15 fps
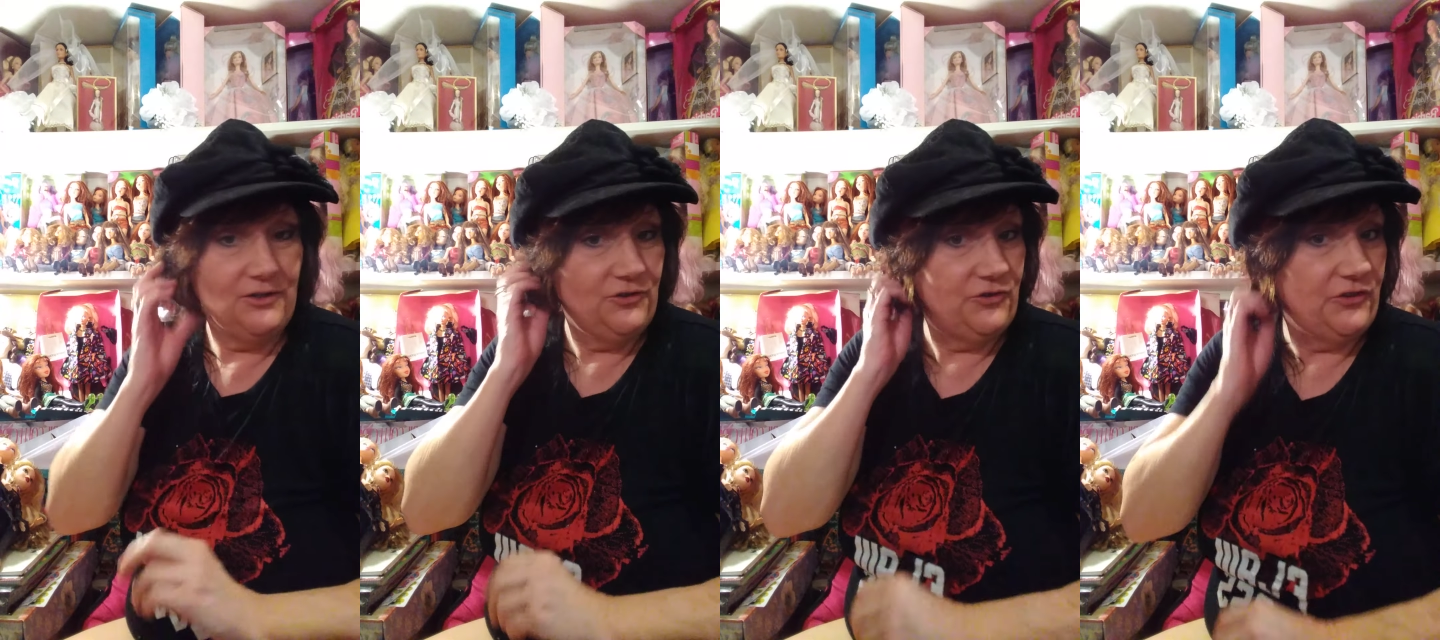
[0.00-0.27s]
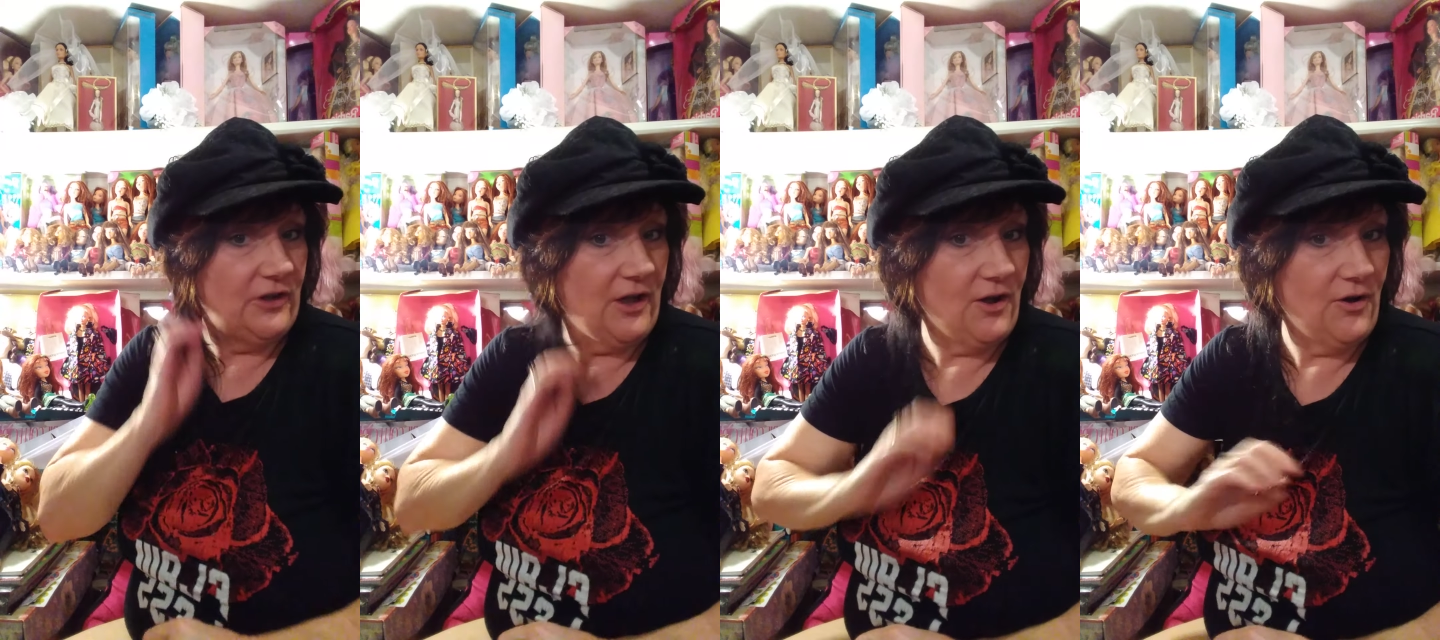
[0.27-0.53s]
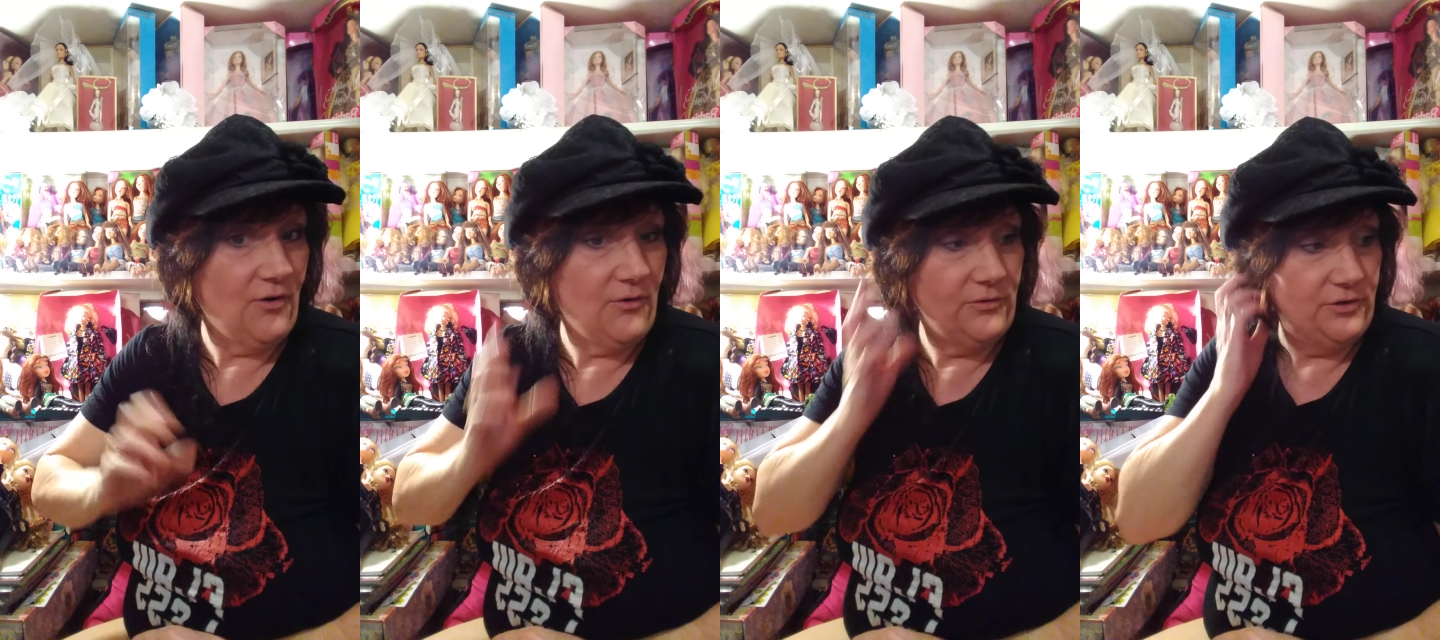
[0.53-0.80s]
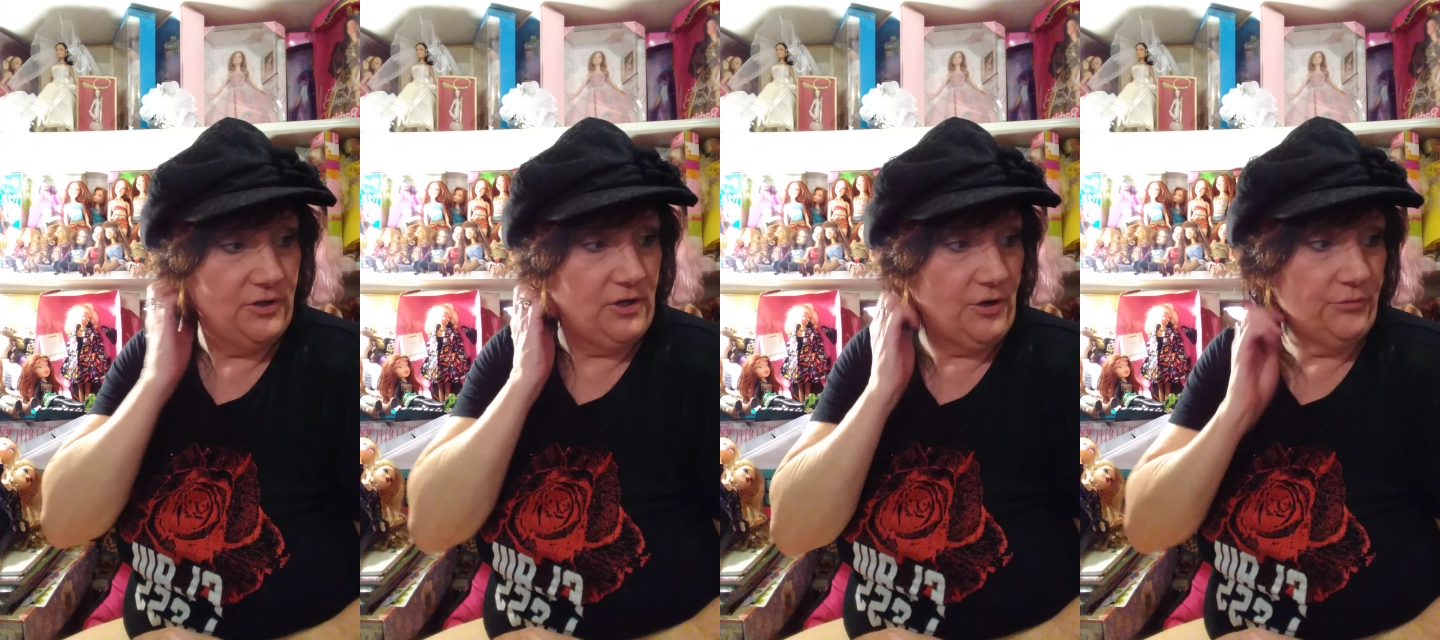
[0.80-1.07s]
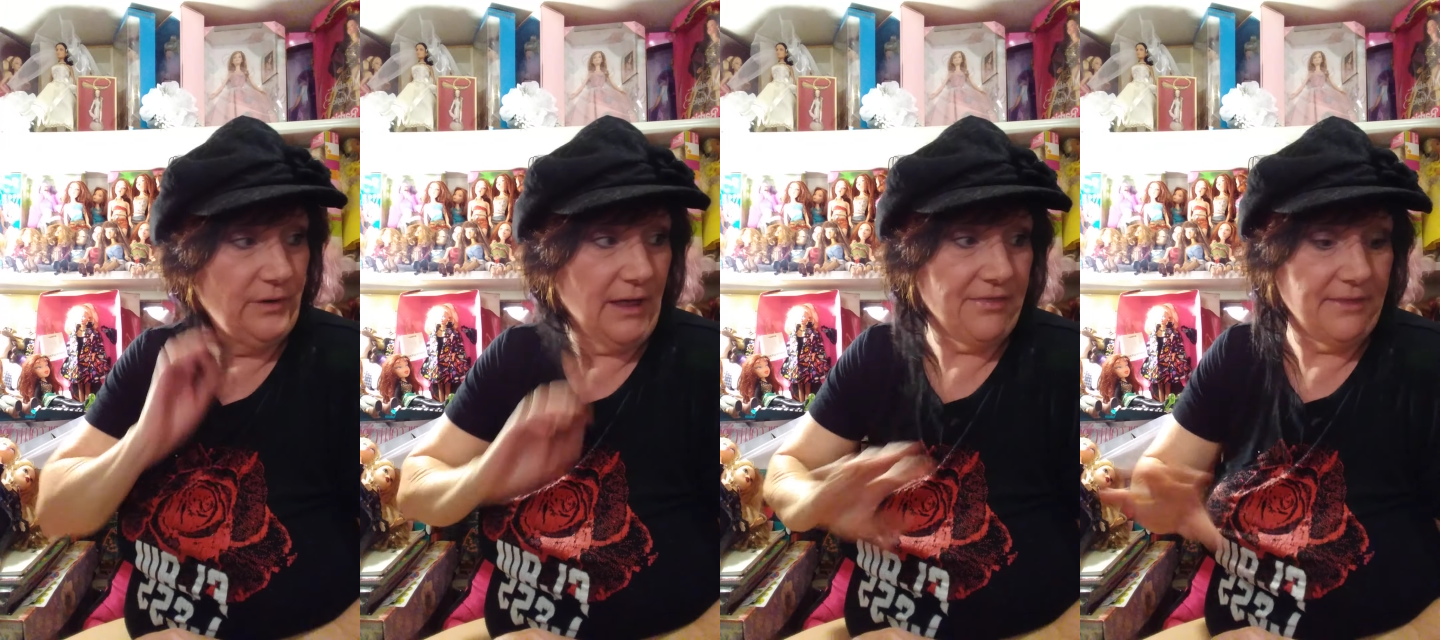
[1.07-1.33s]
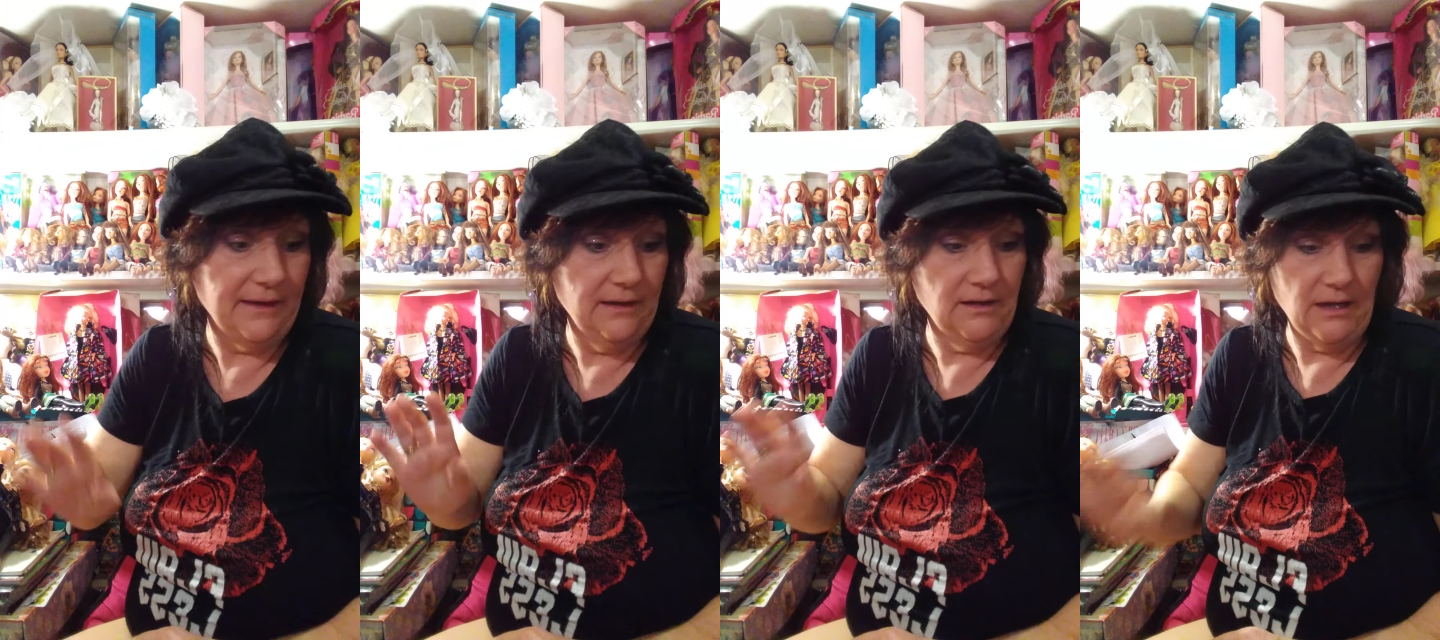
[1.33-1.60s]
So, you know,
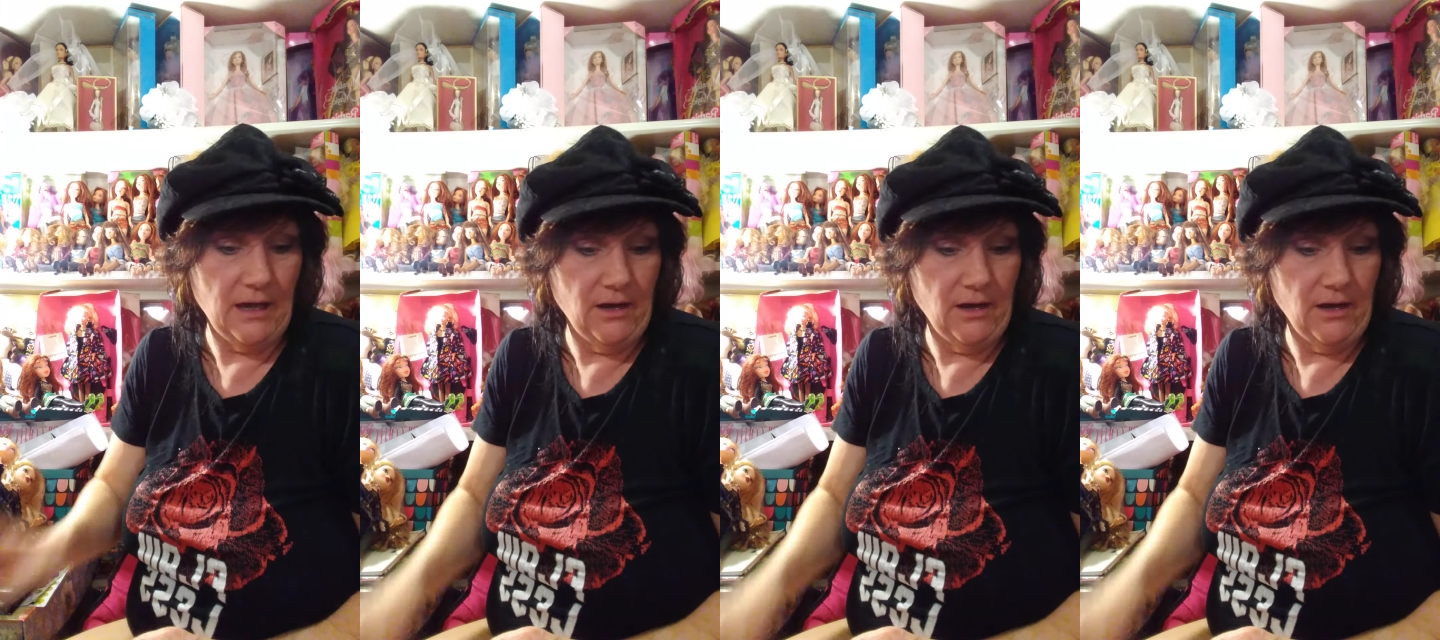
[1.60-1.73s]
nothing